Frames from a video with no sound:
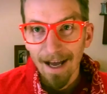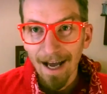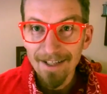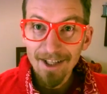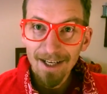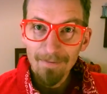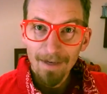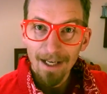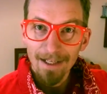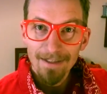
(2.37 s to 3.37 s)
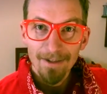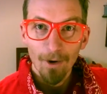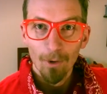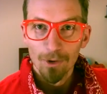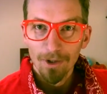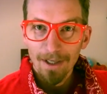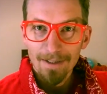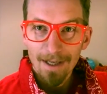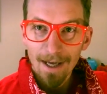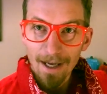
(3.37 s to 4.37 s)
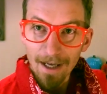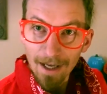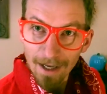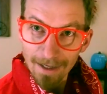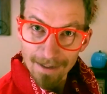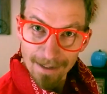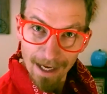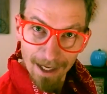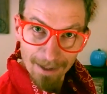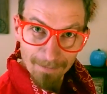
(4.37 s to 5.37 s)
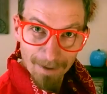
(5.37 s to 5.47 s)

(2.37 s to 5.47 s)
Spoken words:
Hi, Shanny Fannies, or should I say, Danny